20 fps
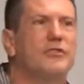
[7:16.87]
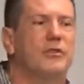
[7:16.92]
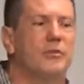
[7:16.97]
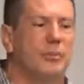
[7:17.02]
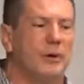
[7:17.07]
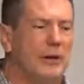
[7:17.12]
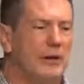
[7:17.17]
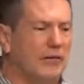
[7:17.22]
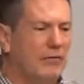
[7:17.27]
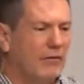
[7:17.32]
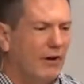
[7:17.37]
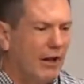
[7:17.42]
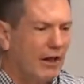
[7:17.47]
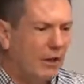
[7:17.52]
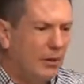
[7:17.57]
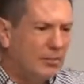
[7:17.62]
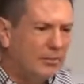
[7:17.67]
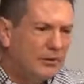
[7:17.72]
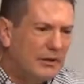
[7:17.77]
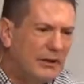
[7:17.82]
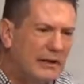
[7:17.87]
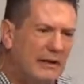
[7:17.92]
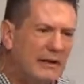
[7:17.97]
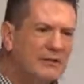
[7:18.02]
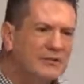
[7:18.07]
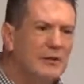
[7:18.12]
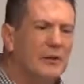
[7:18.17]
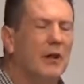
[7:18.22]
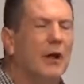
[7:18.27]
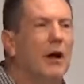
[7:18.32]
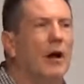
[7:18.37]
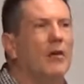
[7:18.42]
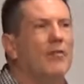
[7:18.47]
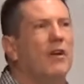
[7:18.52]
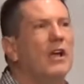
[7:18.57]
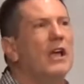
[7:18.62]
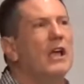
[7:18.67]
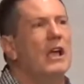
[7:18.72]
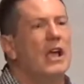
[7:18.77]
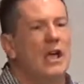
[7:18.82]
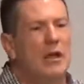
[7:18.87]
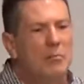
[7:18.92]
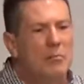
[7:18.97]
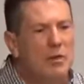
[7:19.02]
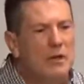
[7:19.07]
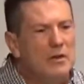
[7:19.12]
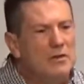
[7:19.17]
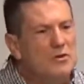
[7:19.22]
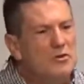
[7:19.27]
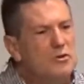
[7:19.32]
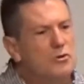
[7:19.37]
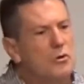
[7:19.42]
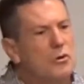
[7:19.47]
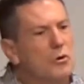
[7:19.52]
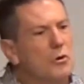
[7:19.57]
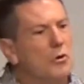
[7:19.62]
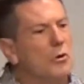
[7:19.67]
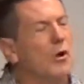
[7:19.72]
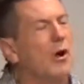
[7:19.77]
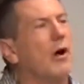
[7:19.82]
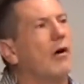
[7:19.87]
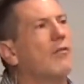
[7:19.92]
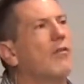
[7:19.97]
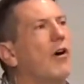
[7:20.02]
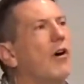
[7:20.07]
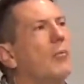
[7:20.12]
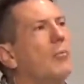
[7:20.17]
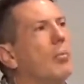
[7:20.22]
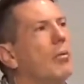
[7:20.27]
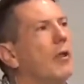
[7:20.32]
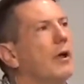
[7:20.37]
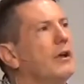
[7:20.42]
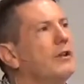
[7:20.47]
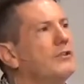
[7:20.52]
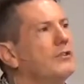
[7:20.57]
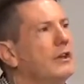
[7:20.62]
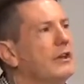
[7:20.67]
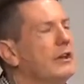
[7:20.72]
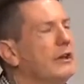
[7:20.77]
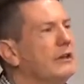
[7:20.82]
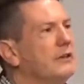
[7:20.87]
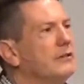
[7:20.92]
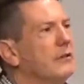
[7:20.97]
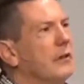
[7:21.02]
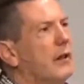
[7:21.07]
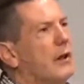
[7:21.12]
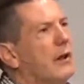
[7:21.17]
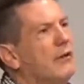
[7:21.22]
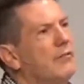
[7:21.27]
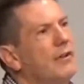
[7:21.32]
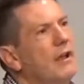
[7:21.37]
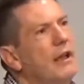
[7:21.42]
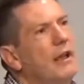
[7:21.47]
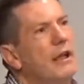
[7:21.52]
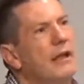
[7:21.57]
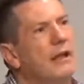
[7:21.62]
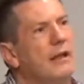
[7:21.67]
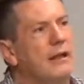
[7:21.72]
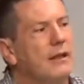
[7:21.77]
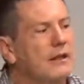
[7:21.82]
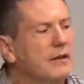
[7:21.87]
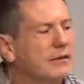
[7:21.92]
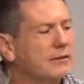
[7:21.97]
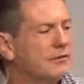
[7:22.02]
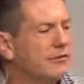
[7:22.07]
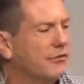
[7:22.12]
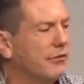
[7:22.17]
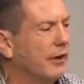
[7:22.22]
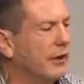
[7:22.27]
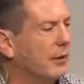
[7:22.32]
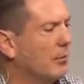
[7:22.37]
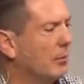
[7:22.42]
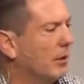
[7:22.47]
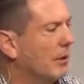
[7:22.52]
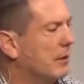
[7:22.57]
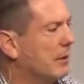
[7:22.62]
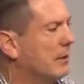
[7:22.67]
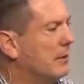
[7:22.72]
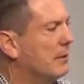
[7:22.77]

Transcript: to be enveloped in His love and be assured of our place in His love and in His family.